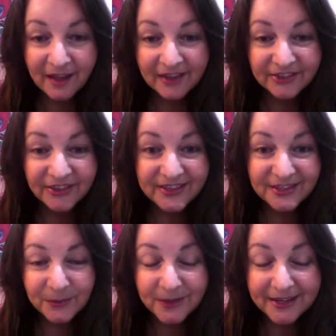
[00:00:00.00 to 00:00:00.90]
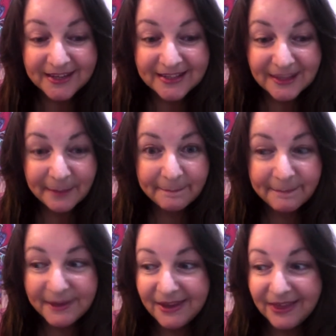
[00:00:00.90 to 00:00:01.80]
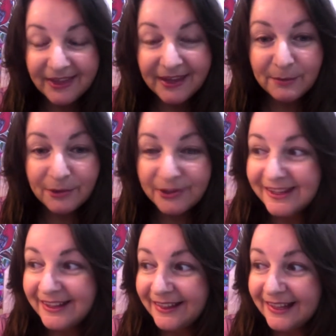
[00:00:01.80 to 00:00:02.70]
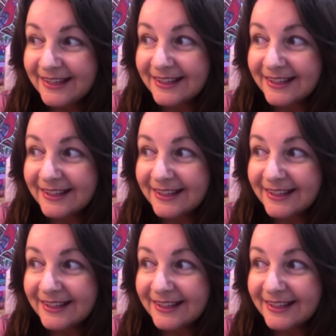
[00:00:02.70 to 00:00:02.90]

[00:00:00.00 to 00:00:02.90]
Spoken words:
So this week is a big theme on healing.